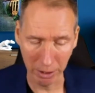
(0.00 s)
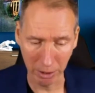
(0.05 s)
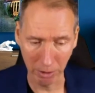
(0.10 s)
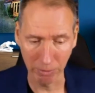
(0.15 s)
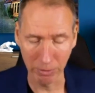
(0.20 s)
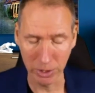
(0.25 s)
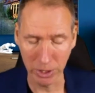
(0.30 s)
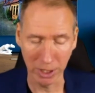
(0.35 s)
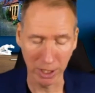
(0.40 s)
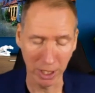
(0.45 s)
And
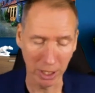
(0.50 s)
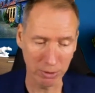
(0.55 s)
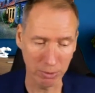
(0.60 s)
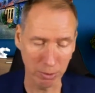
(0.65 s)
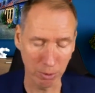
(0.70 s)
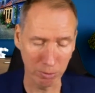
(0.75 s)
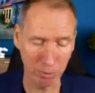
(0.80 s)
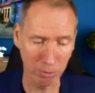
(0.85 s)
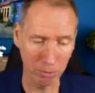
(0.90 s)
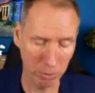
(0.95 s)
obviously that's
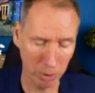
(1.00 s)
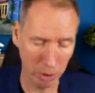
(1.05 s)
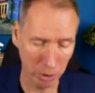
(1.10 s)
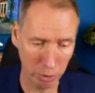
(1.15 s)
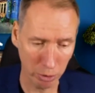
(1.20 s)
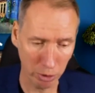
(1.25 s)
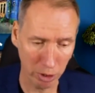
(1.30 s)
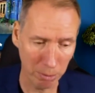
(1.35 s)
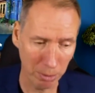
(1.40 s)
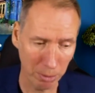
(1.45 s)
what you're
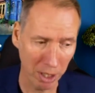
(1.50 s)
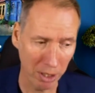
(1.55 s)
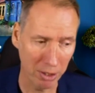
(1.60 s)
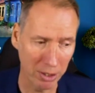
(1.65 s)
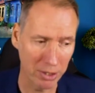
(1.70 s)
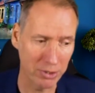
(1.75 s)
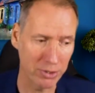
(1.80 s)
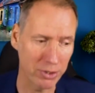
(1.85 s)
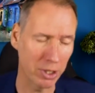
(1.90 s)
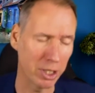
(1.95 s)
talking about in
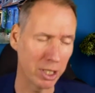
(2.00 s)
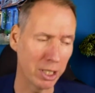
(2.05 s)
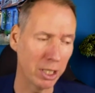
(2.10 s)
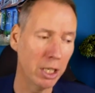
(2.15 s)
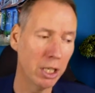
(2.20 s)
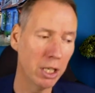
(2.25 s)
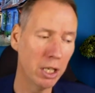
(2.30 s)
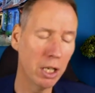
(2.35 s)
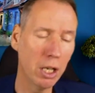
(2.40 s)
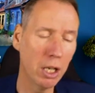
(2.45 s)
this study.
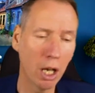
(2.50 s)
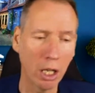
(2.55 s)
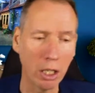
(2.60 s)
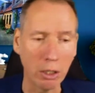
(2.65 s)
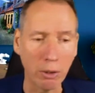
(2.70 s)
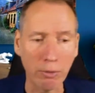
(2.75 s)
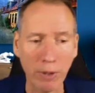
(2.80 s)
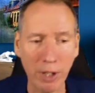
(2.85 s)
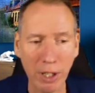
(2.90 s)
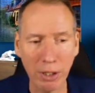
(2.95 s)
And
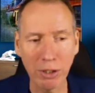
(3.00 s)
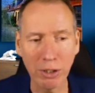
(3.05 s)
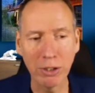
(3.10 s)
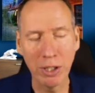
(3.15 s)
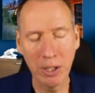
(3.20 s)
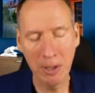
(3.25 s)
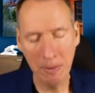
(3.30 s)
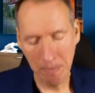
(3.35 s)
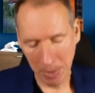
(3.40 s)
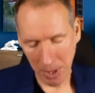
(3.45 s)
you found
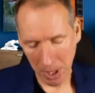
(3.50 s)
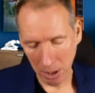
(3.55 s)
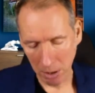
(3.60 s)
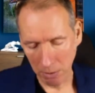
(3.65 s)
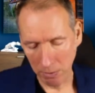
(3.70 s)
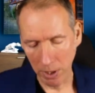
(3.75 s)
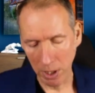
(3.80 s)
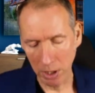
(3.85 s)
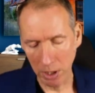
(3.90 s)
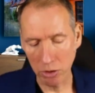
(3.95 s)
you
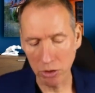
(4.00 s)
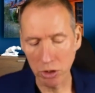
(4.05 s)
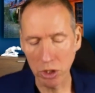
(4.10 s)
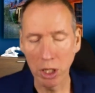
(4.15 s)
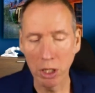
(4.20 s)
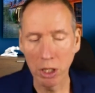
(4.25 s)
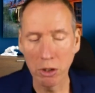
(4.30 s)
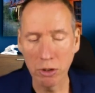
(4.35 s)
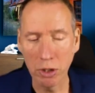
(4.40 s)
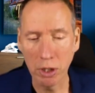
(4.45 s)
found a
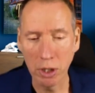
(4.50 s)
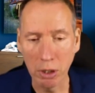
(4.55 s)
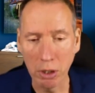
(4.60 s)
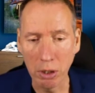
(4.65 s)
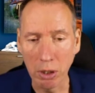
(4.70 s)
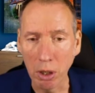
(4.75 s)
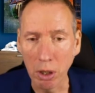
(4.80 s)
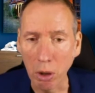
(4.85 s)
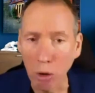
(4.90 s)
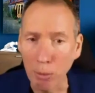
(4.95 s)
change in
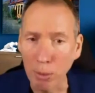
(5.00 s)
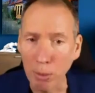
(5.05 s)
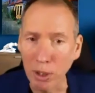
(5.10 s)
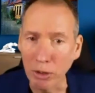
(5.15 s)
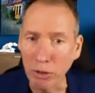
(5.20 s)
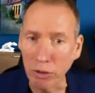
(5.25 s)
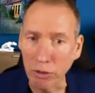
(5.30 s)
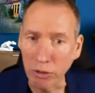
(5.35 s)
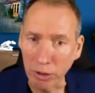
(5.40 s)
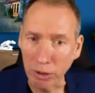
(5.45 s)
a whole
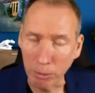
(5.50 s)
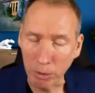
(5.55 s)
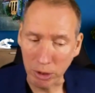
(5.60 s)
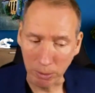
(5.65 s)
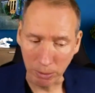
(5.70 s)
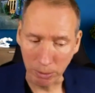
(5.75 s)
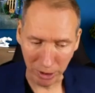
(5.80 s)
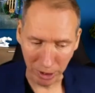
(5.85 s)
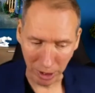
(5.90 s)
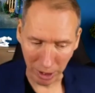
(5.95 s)
bunch of
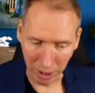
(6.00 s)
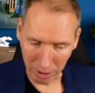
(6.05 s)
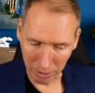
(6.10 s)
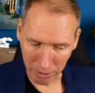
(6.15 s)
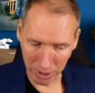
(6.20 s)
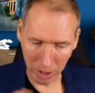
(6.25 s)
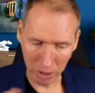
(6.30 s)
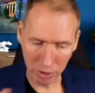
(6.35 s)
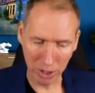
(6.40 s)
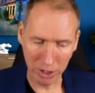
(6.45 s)
symptoms. And, and there was
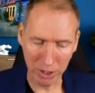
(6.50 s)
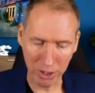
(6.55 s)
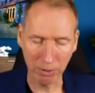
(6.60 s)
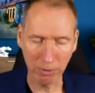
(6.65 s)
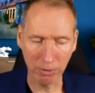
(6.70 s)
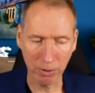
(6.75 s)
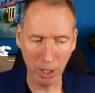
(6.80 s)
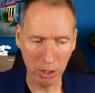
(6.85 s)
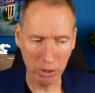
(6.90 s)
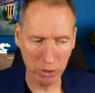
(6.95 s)
an interesting
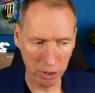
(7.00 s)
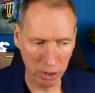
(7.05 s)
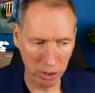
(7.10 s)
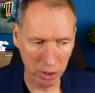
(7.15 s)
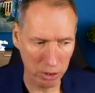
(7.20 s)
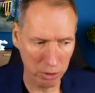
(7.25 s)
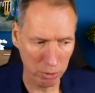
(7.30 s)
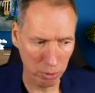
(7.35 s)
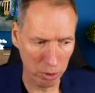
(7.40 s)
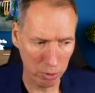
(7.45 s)
phrase you
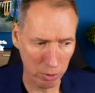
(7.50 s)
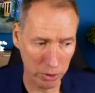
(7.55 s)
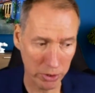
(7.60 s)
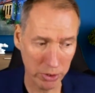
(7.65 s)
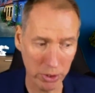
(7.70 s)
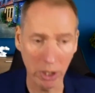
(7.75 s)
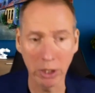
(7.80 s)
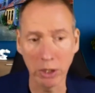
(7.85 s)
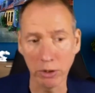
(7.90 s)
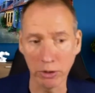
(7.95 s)
used, which was
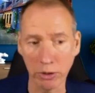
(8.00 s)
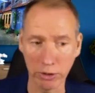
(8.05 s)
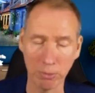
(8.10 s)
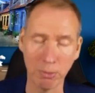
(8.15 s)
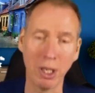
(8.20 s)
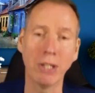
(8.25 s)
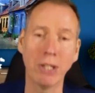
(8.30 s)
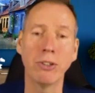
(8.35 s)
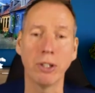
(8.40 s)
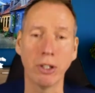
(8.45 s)

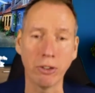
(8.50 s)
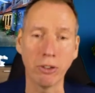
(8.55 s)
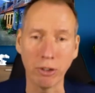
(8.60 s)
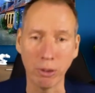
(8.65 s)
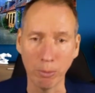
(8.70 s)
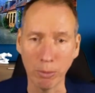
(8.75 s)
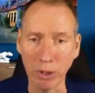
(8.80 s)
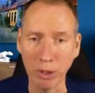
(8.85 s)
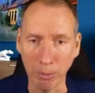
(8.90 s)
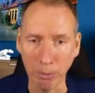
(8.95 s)
psychosomatic
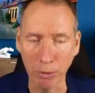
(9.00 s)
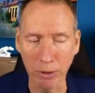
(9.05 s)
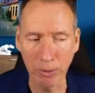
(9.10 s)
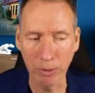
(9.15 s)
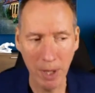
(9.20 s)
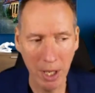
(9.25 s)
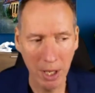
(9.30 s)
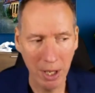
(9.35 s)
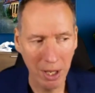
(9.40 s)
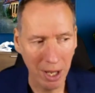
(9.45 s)
symptoms.
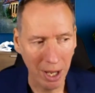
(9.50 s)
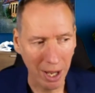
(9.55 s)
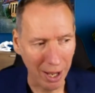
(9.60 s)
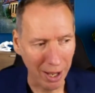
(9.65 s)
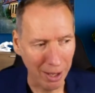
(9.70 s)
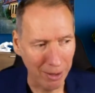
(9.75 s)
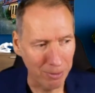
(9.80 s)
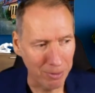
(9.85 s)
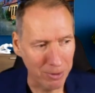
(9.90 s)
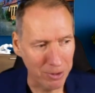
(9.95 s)

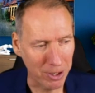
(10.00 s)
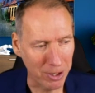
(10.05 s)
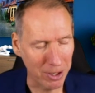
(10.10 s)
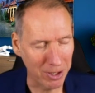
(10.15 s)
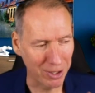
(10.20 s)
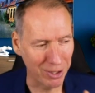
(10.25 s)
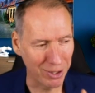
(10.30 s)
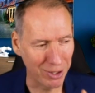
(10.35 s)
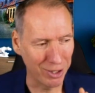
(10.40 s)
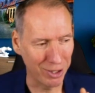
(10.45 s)
And
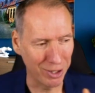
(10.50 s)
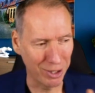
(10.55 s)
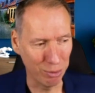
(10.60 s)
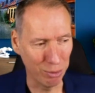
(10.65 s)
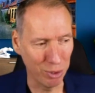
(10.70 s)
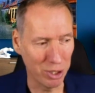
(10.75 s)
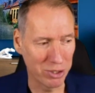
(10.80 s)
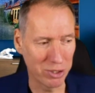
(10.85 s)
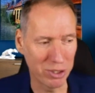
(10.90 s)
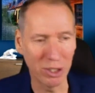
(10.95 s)
the
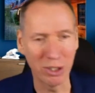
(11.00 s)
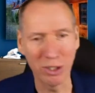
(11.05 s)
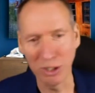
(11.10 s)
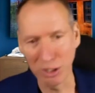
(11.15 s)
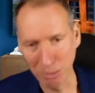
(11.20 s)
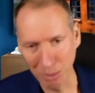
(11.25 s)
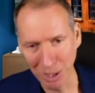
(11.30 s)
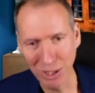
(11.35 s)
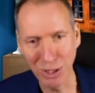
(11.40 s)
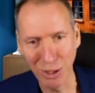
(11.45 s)
word
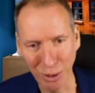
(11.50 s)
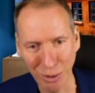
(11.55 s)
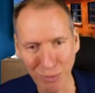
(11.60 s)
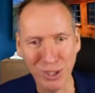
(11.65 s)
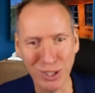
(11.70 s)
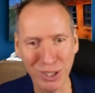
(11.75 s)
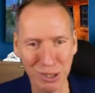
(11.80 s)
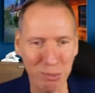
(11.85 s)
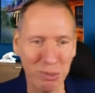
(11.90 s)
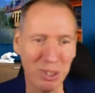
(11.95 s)
psychosomatic
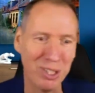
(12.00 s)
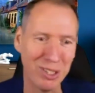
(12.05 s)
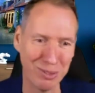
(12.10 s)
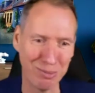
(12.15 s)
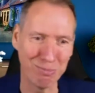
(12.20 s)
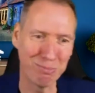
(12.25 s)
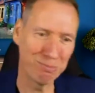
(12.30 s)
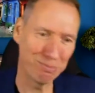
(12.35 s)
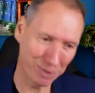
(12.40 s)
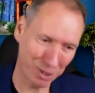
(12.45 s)
obviously means
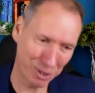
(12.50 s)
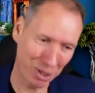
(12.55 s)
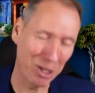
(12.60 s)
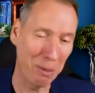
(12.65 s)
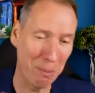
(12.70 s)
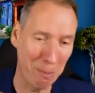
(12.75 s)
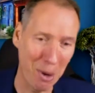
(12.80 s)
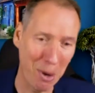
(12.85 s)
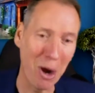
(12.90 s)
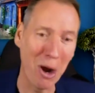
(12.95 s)
kind
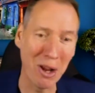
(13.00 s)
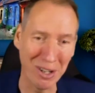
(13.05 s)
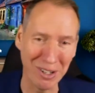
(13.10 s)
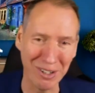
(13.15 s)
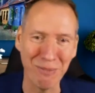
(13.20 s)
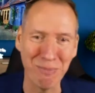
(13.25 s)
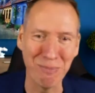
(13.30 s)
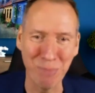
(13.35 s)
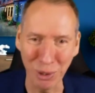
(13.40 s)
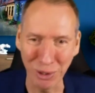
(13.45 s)
of mind
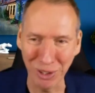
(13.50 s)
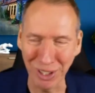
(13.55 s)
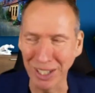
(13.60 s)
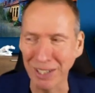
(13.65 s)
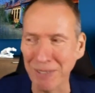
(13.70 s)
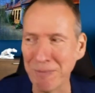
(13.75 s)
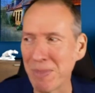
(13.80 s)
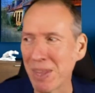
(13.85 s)
and body.